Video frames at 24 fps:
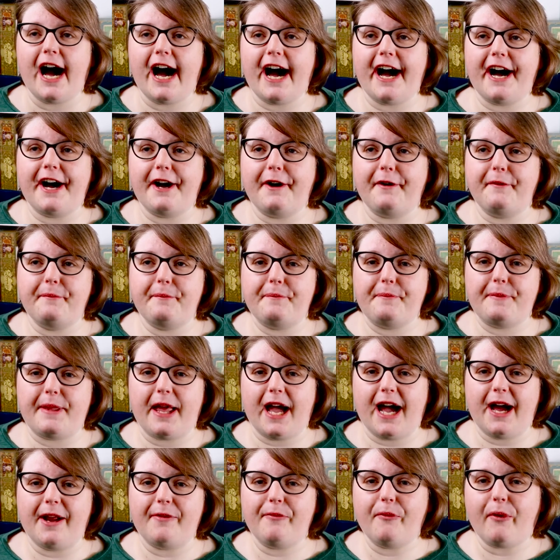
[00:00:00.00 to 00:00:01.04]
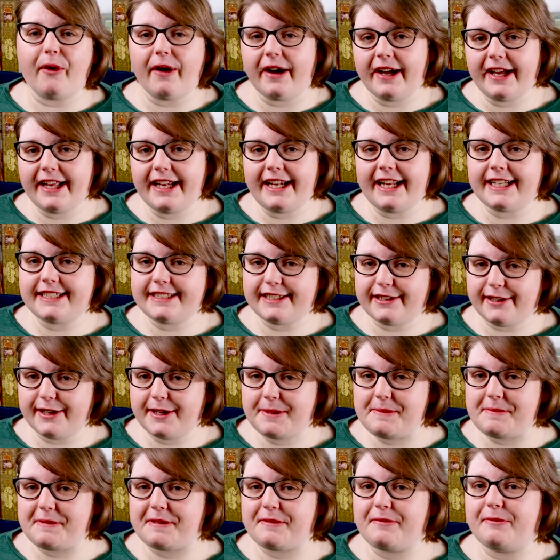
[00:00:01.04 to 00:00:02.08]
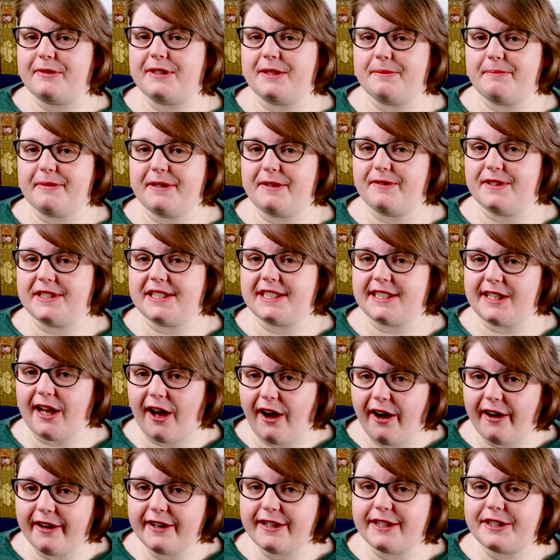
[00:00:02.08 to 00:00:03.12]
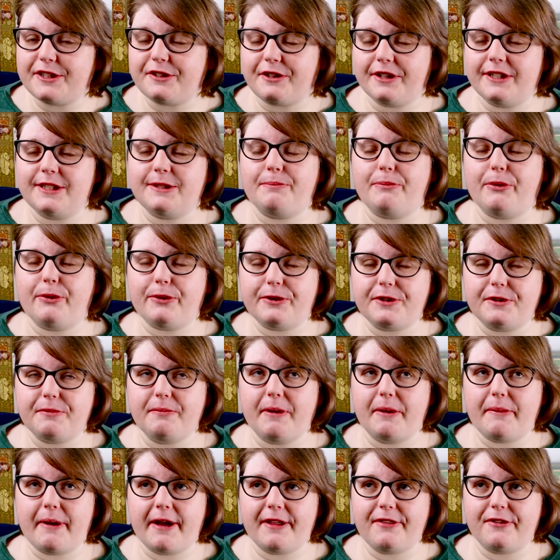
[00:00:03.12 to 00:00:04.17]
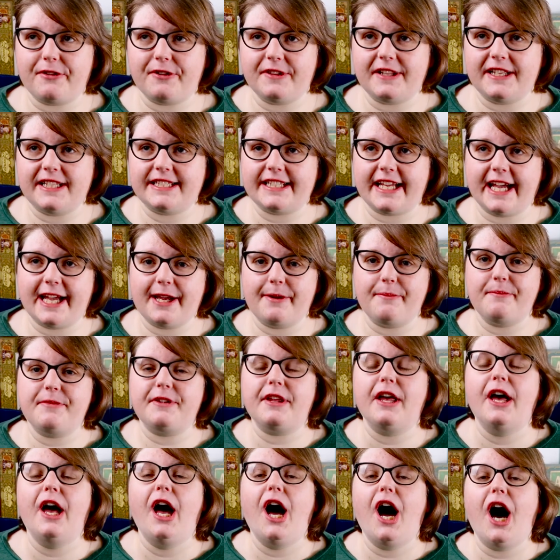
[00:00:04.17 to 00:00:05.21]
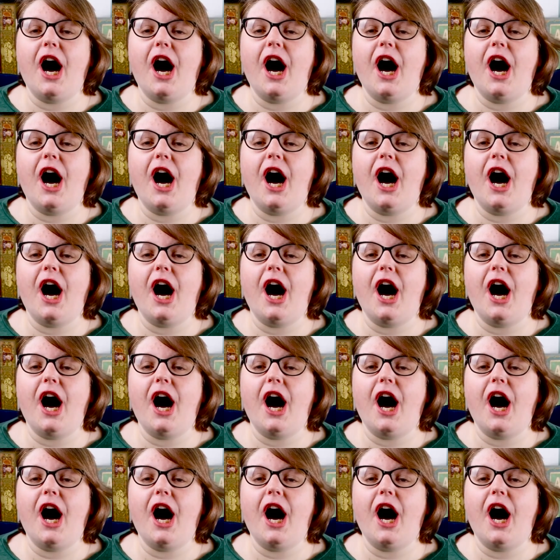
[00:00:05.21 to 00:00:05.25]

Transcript: Um, and while at times it was a bit of a slog trying to push my way through these games,